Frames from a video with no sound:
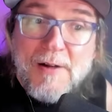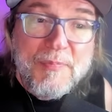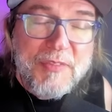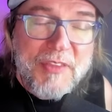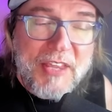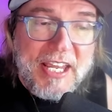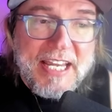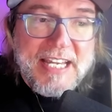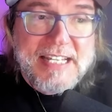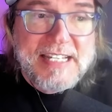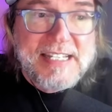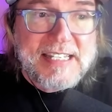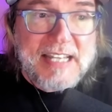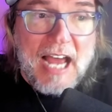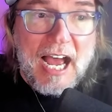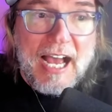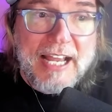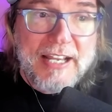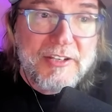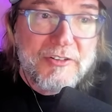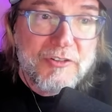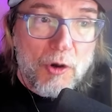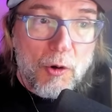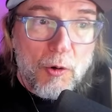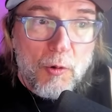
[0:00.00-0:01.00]
is I
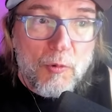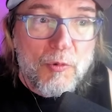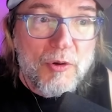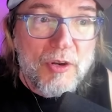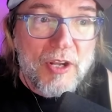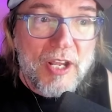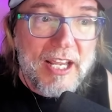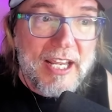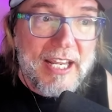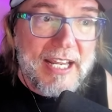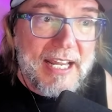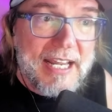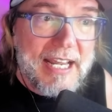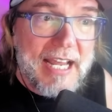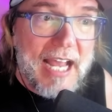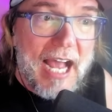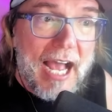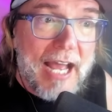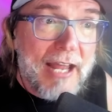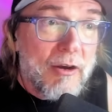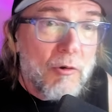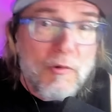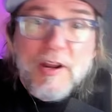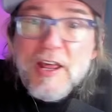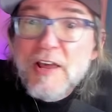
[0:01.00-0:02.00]
don't
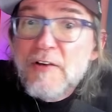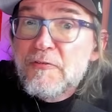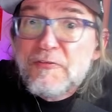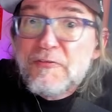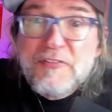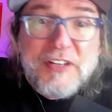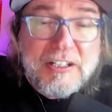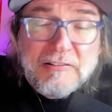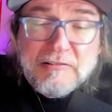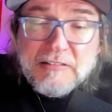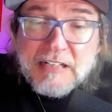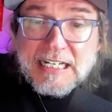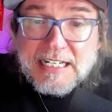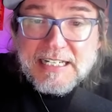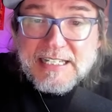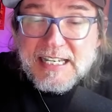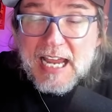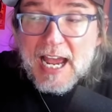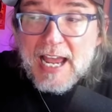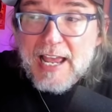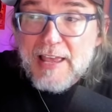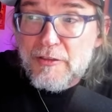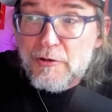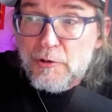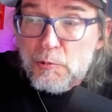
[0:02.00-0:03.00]
have feelings
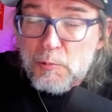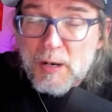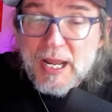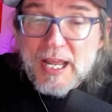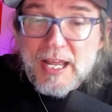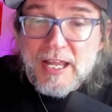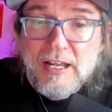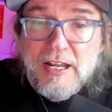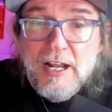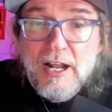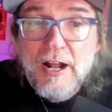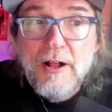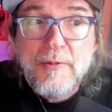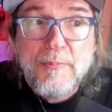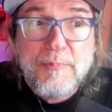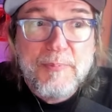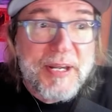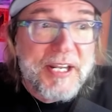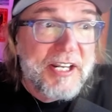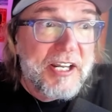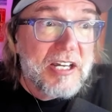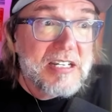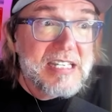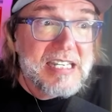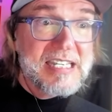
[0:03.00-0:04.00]
either way
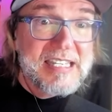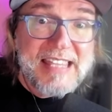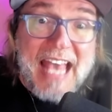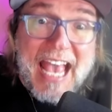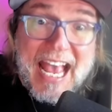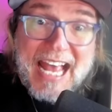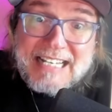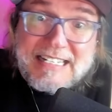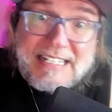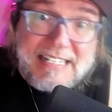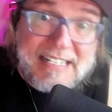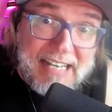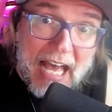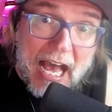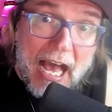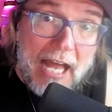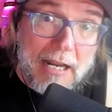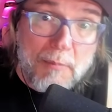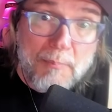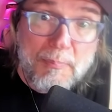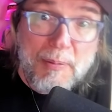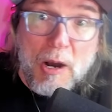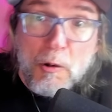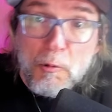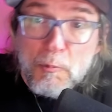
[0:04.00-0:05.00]
because that's not
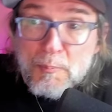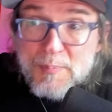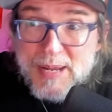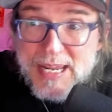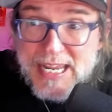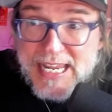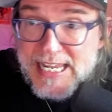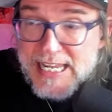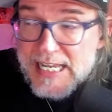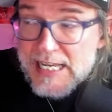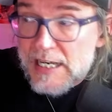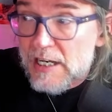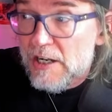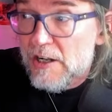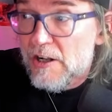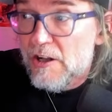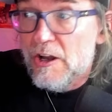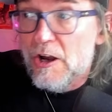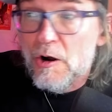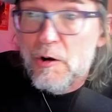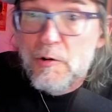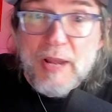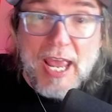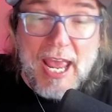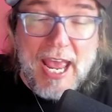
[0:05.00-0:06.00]
about me.
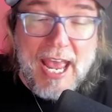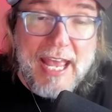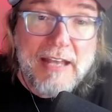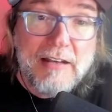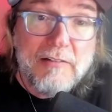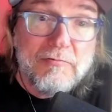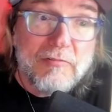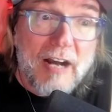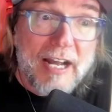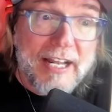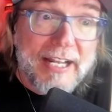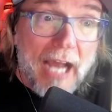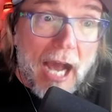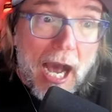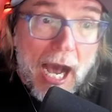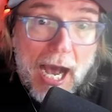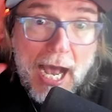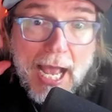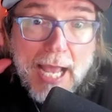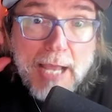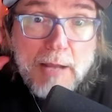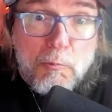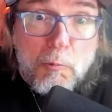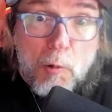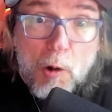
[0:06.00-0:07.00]
Okay? Like
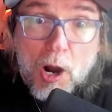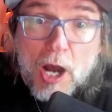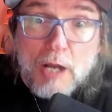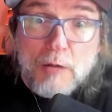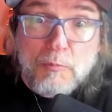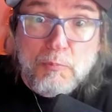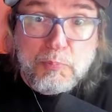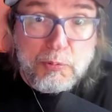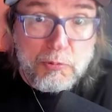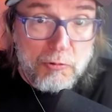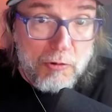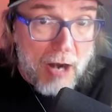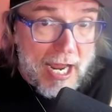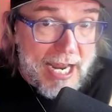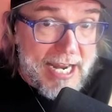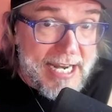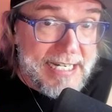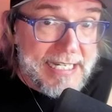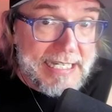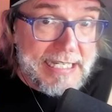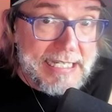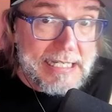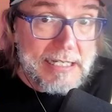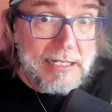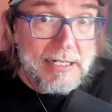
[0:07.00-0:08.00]
I want
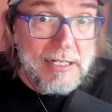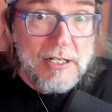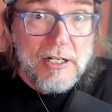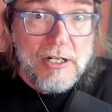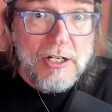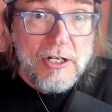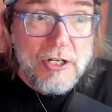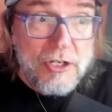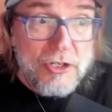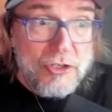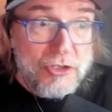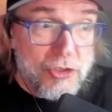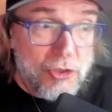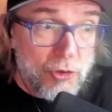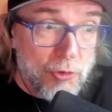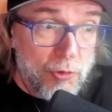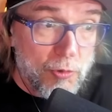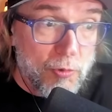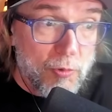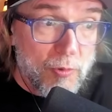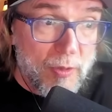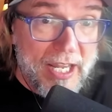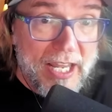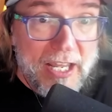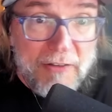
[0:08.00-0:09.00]
Bryce
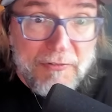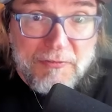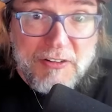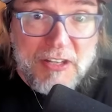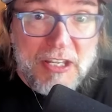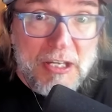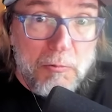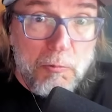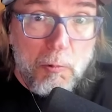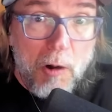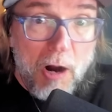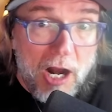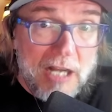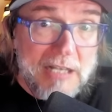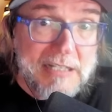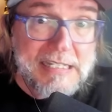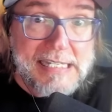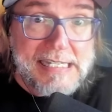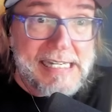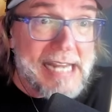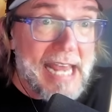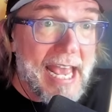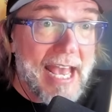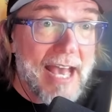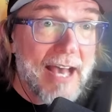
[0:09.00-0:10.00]
to, if he wants
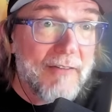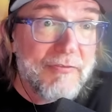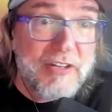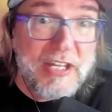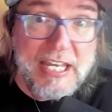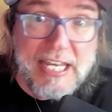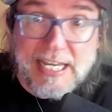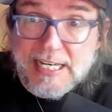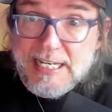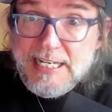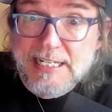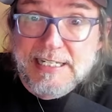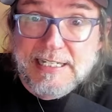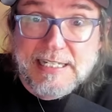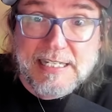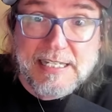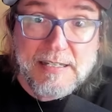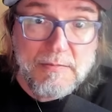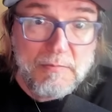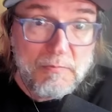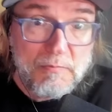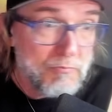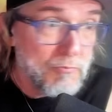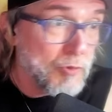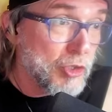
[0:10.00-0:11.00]
to have kids,
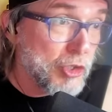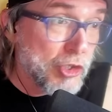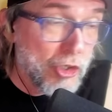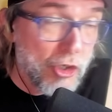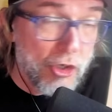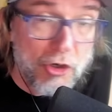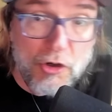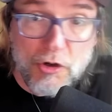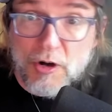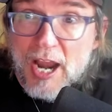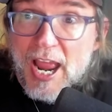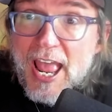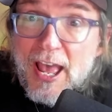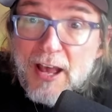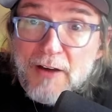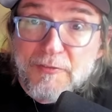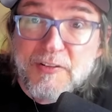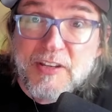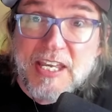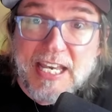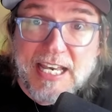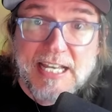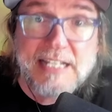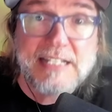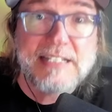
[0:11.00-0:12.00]
sure, have
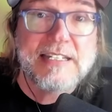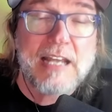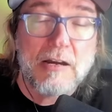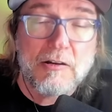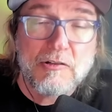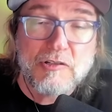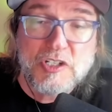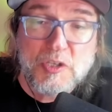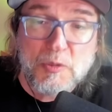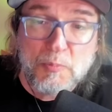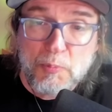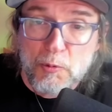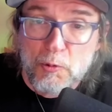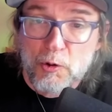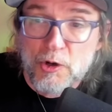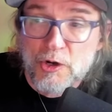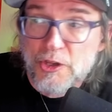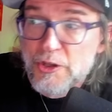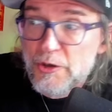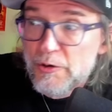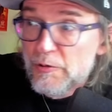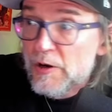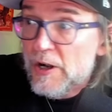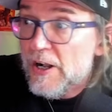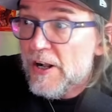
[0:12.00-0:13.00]
kids. I'll support
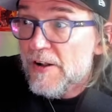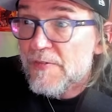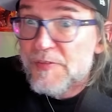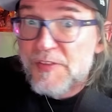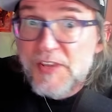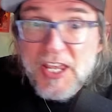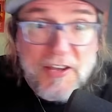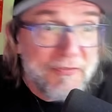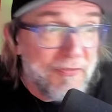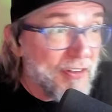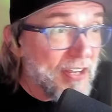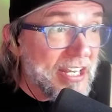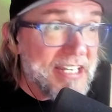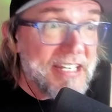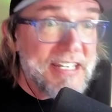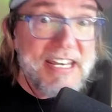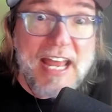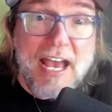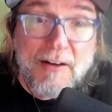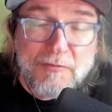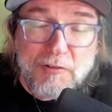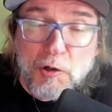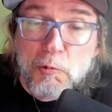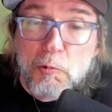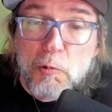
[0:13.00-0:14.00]
you. If he
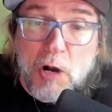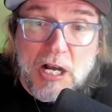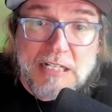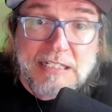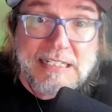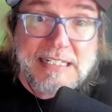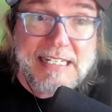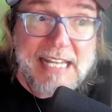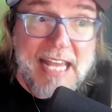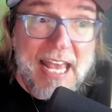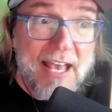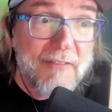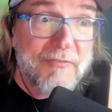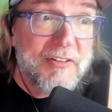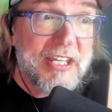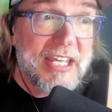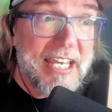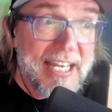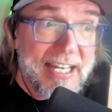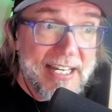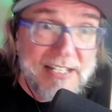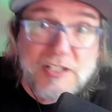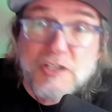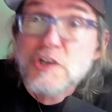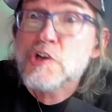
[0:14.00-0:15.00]
never wants to have
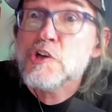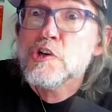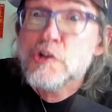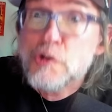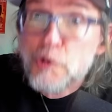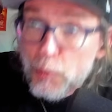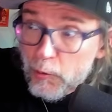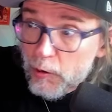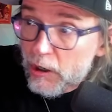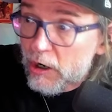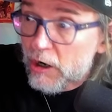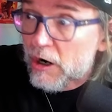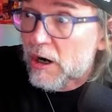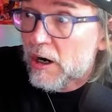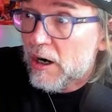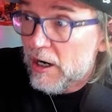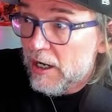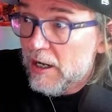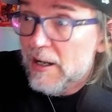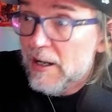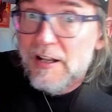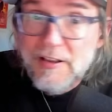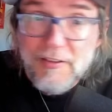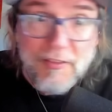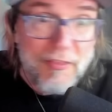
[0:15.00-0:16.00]
kids, sure,
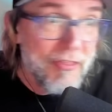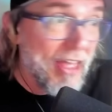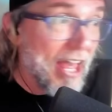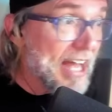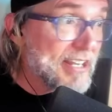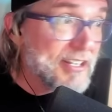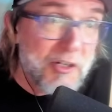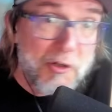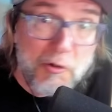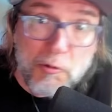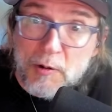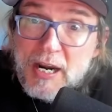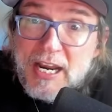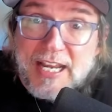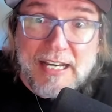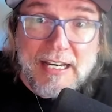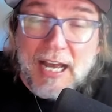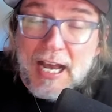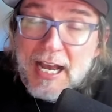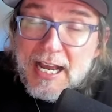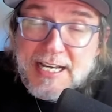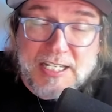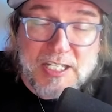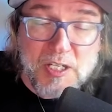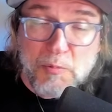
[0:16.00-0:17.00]
that's great.
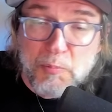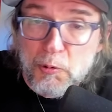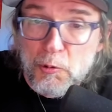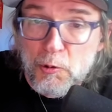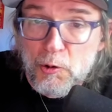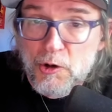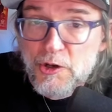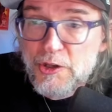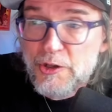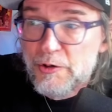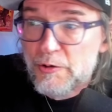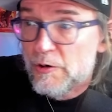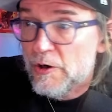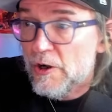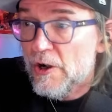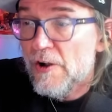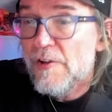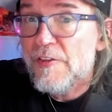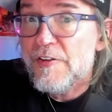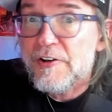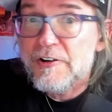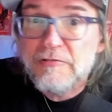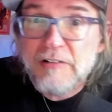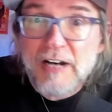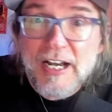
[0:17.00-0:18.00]
I support you.
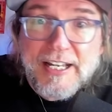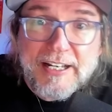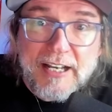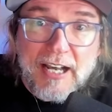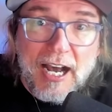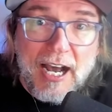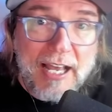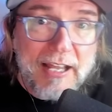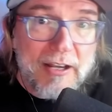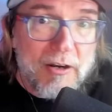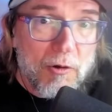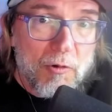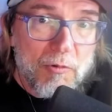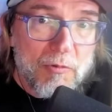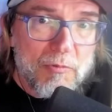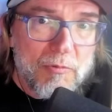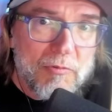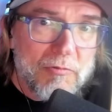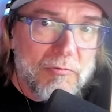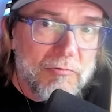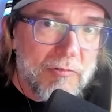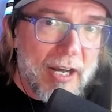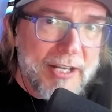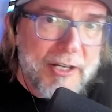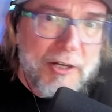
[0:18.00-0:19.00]
Like, I don't
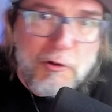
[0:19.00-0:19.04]
like